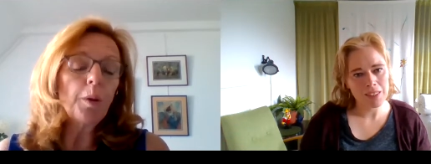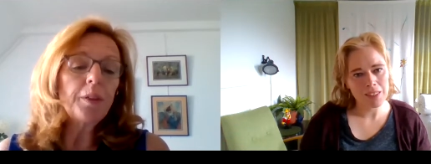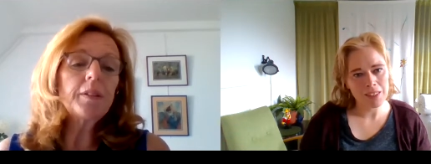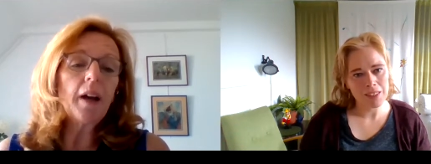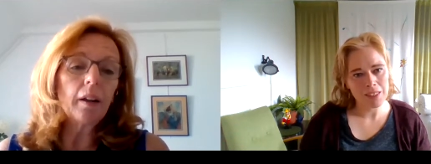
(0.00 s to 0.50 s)
Speaker 1: with
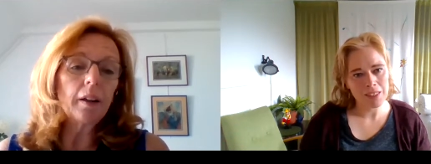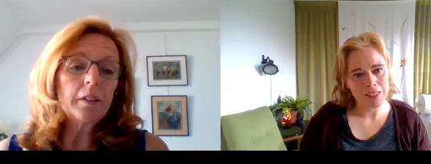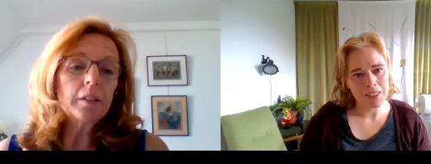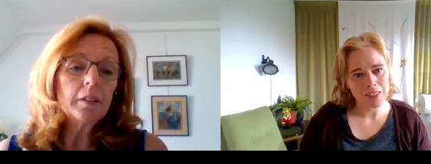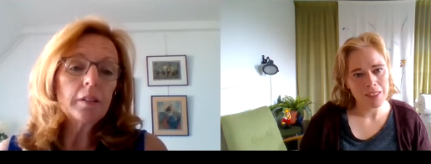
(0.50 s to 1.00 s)
talent,
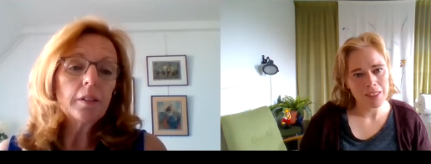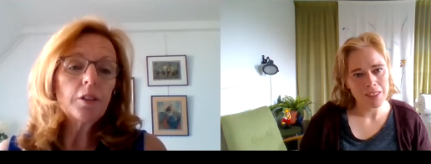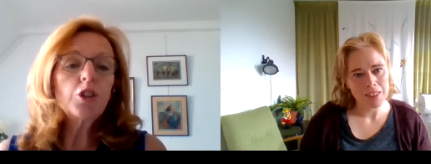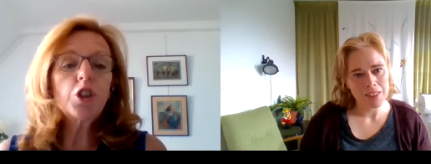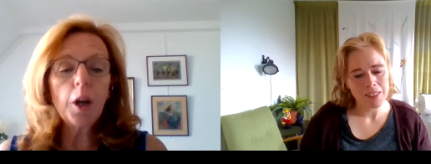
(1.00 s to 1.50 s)

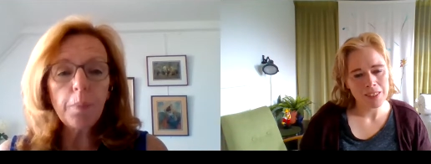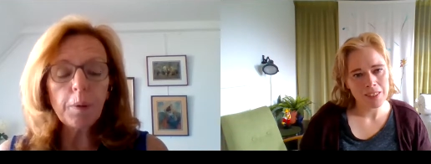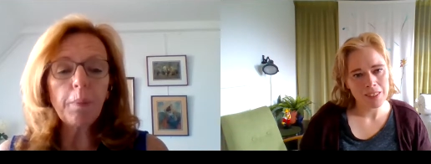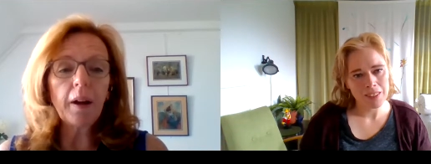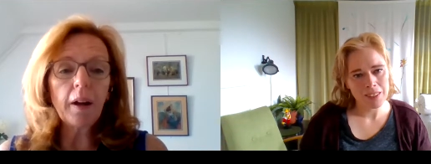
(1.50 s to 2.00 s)
shaped
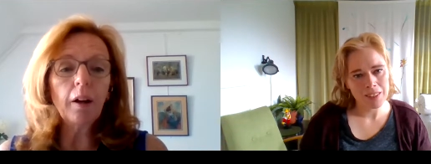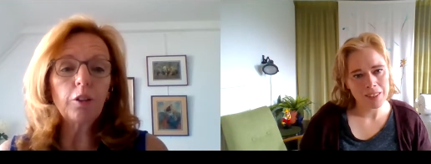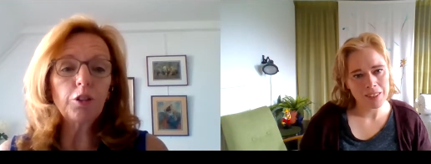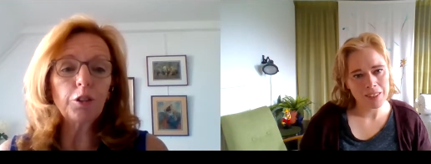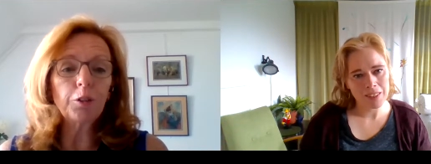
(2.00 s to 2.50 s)
by
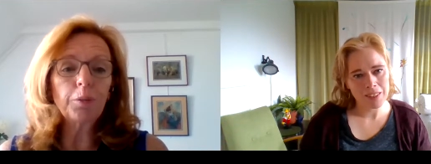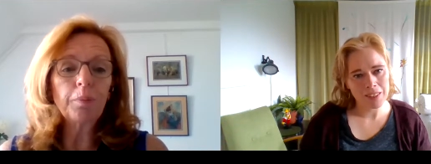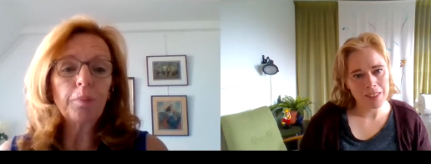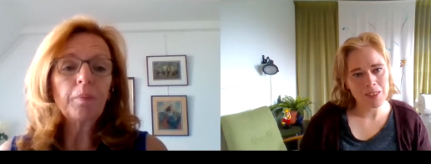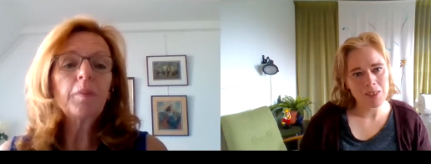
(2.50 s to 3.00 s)
culture,
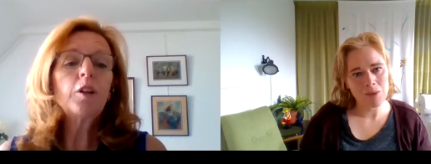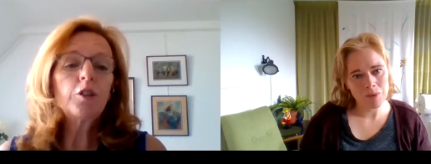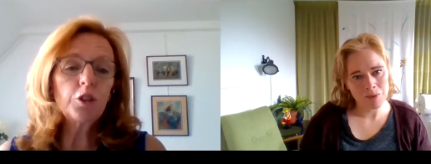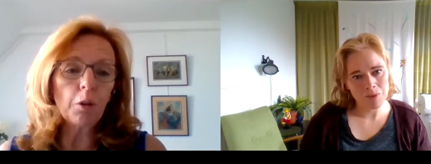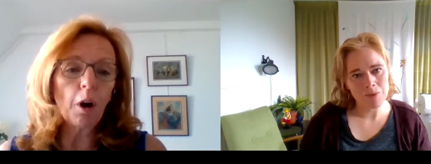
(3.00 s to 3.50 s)

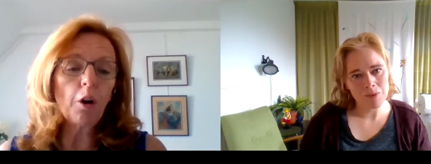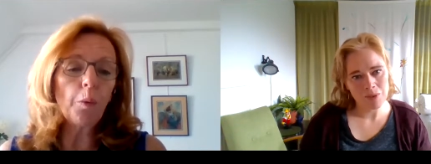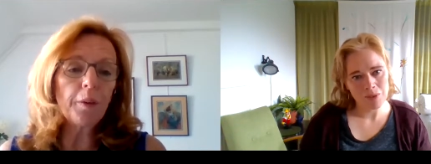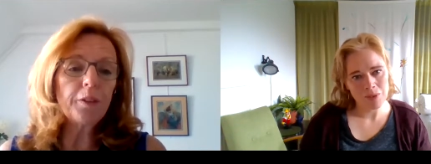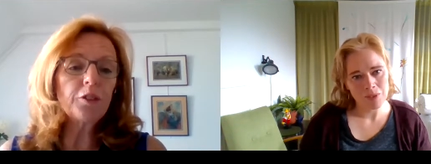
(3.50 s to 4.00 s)
stronger
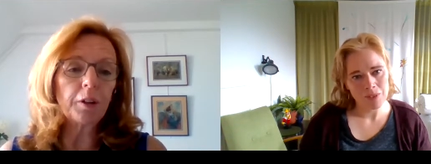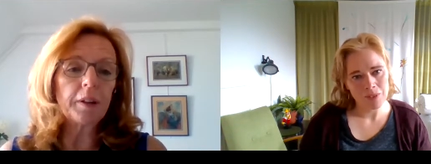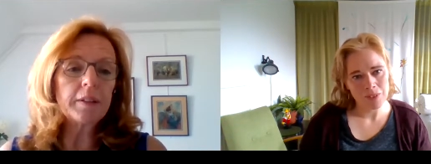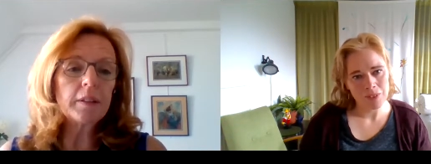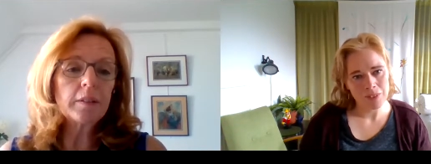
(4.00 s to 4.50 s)
with strength.
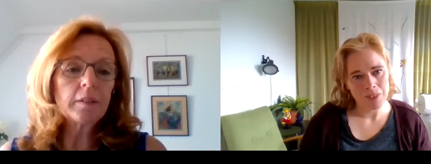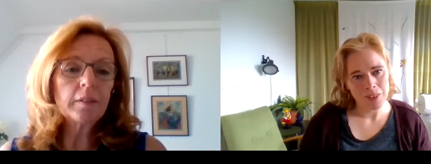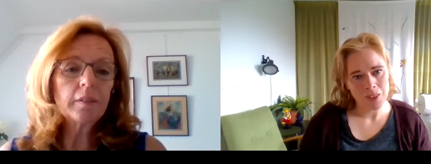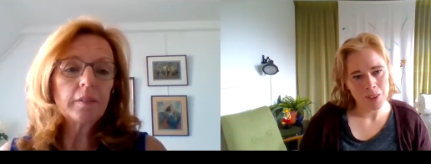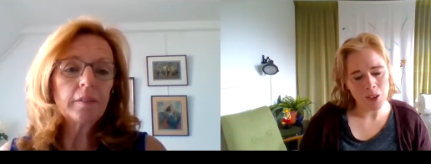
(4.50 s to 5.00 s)

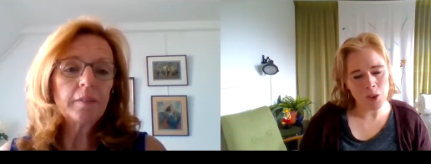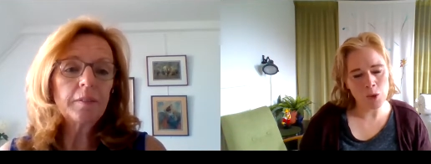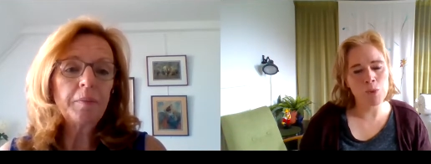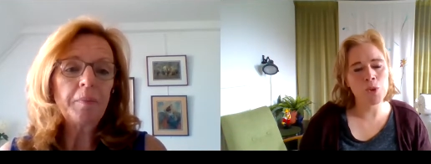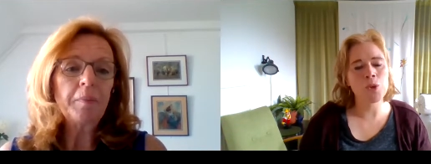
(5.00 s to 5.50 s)

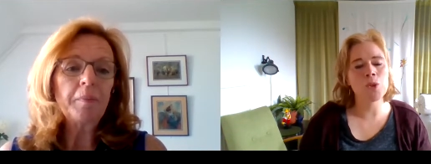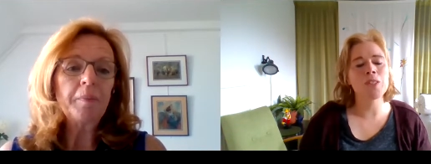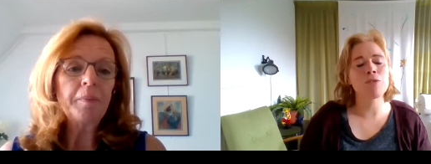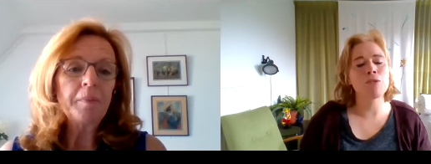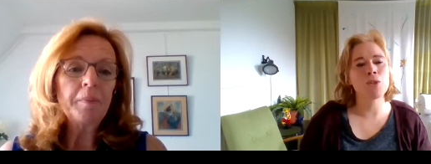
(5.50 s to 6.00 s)
Speaker 2: Oh,
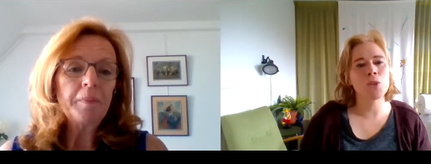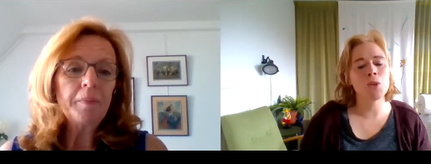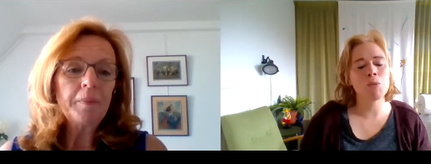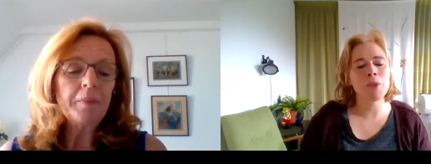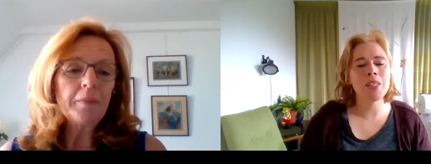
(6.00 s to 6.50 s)

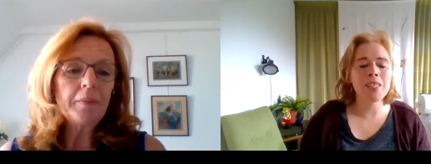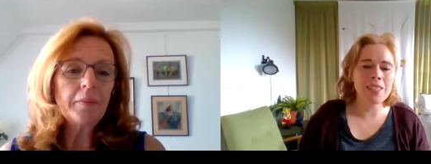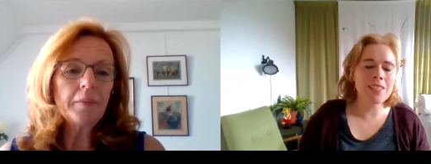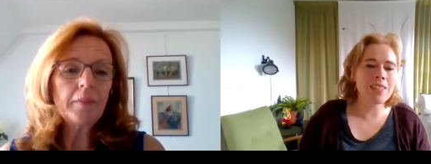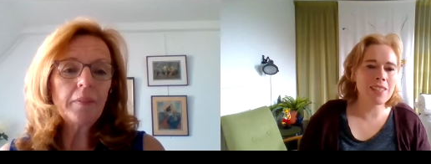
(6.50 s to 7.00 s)
beautiful. But it
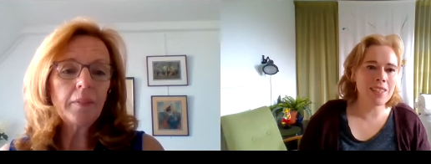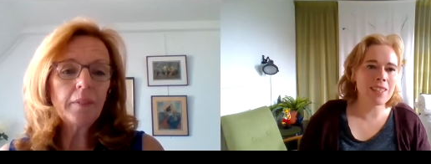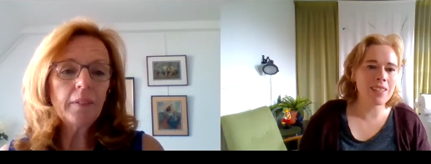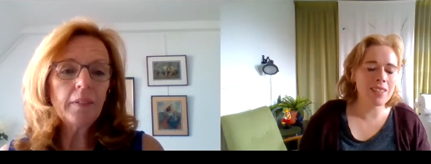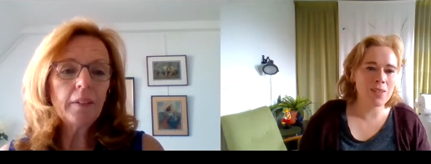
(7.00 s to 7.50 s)
is
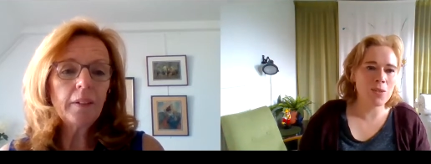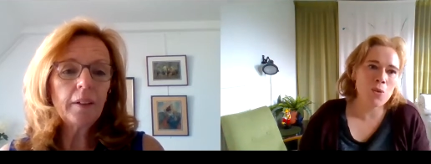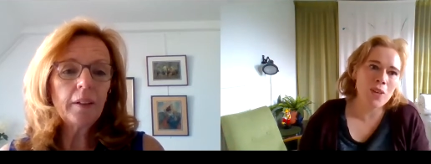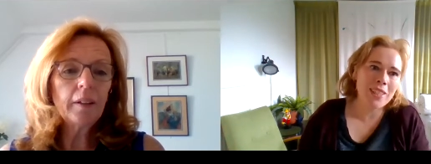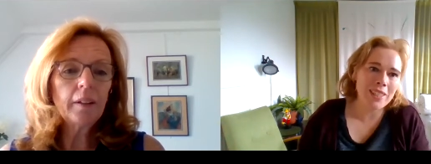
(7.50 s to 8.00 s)
indeed
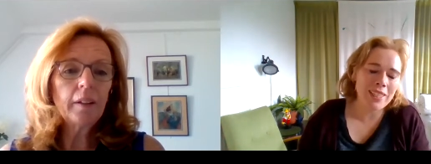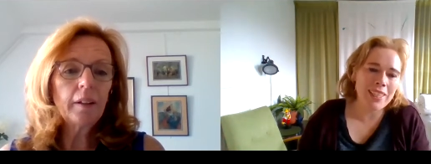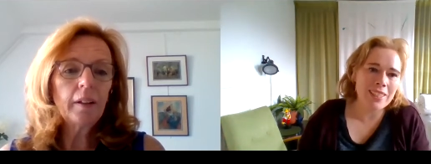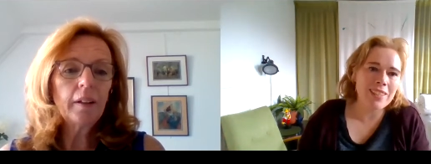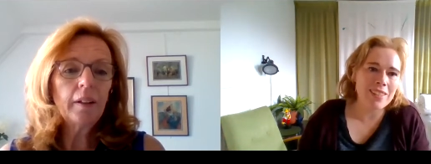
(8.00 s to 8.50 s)
what it
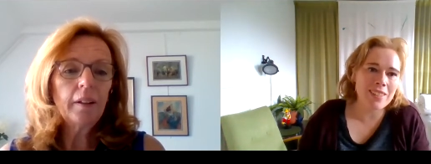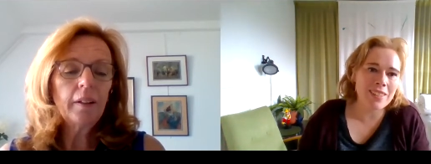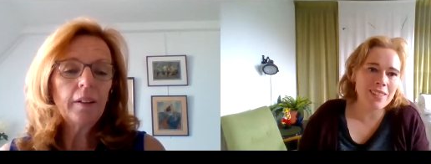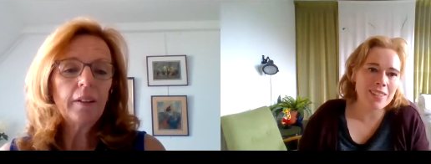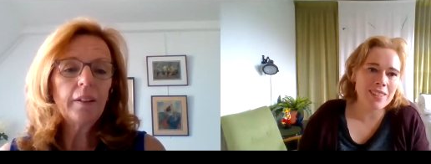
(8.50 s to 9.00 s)

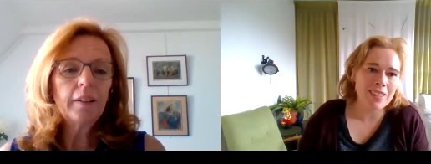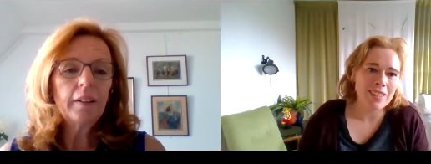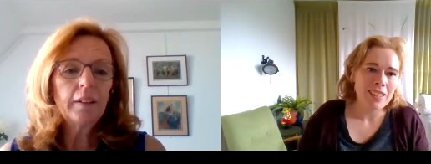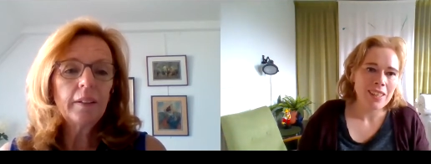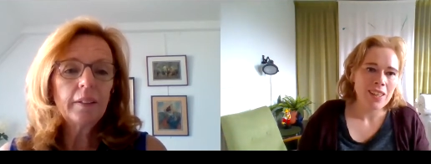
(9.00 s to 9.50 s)
is.
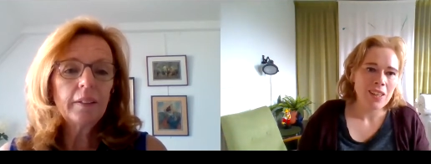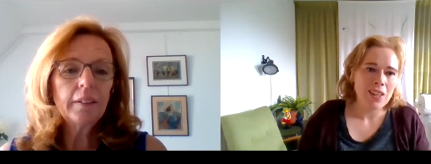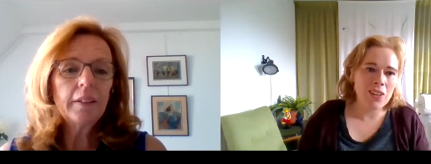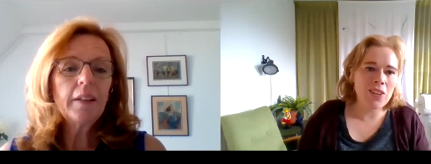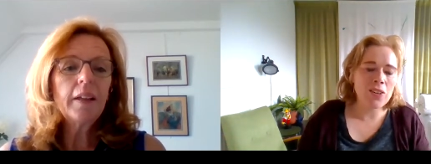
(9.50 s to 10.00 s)

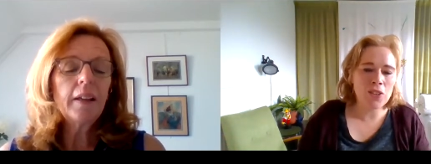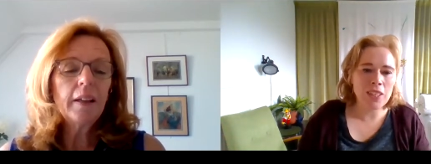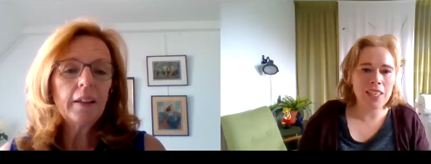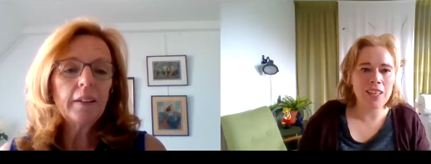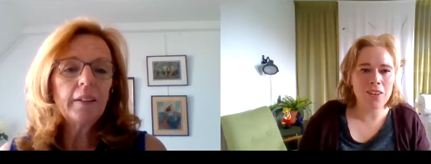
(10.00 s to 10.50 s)
Oh, I
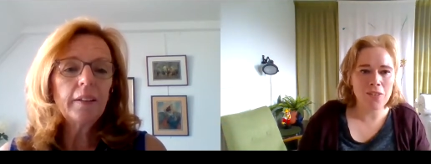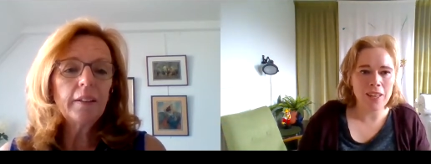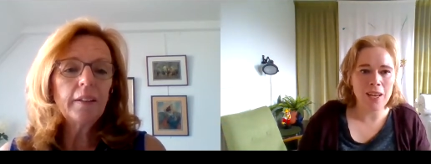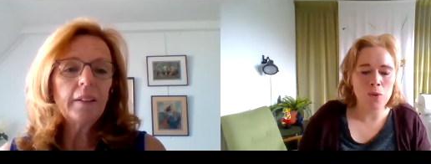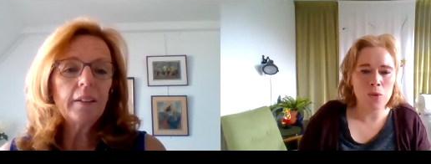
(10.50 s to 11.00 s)
really love that